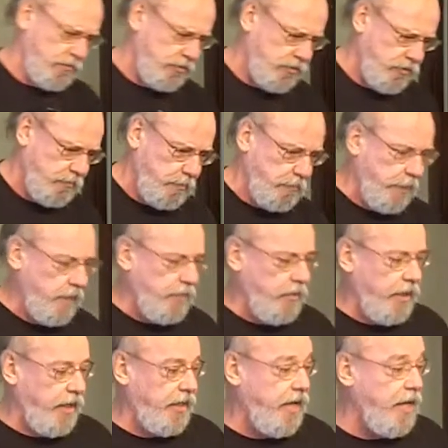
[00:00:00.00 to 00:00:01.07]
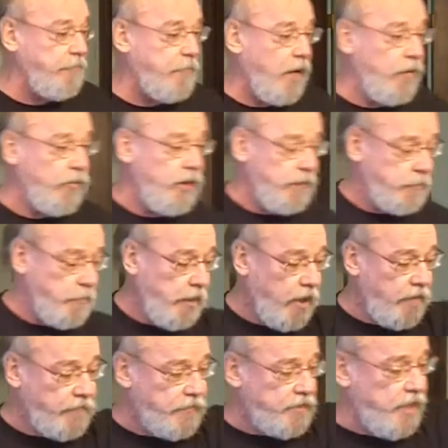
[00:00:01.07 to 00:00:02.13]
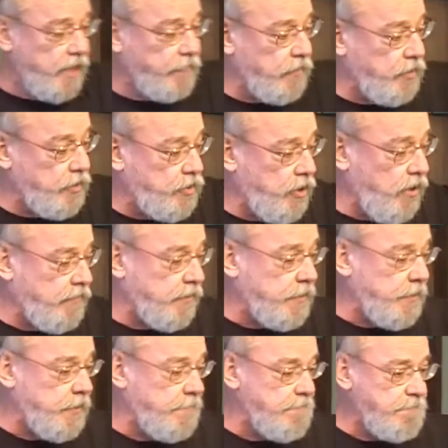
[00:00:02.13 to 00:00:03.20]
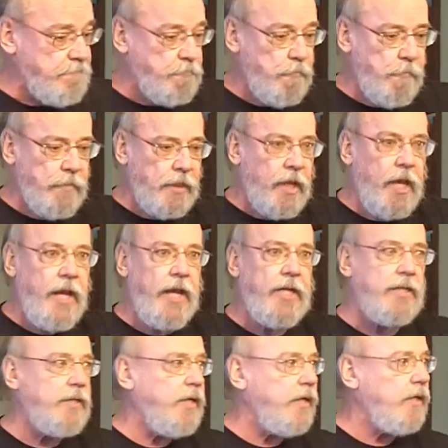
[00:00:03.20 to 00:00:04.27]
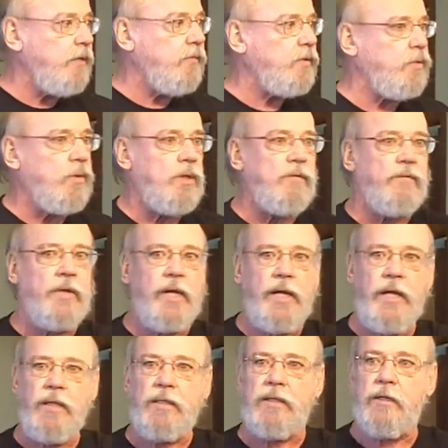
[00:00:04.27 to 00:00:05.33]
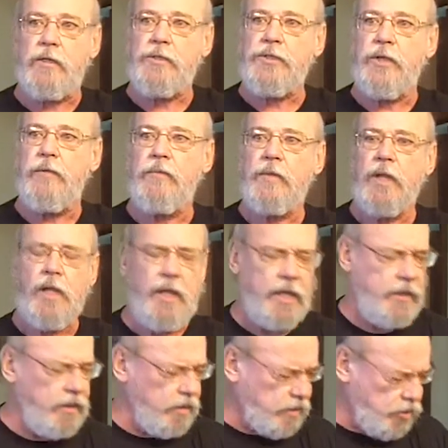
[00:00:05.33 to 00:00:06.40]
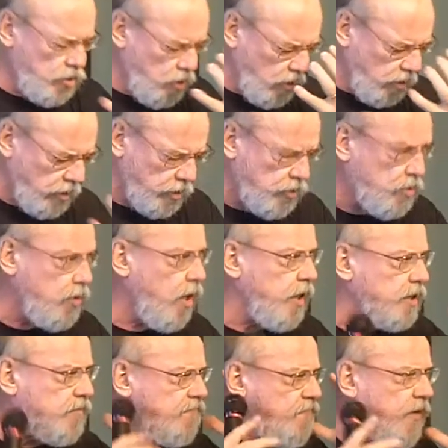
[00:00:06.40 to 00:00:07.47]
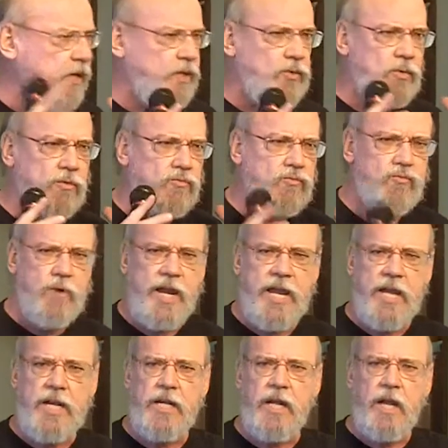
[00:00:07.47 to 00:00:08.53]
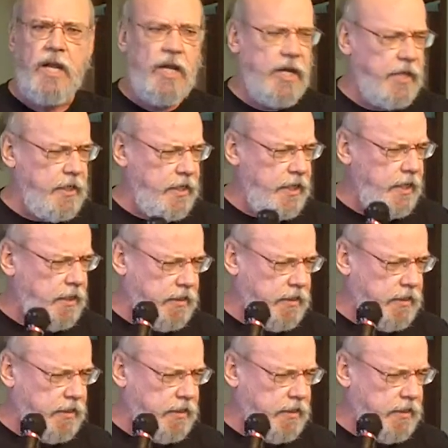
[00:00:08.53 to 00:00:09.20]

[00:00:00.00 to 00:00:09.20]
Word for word: so stupid. But anyway, I got I went up to my office after the service, and there was one of the elders and he looked so distraught. His face was red, and,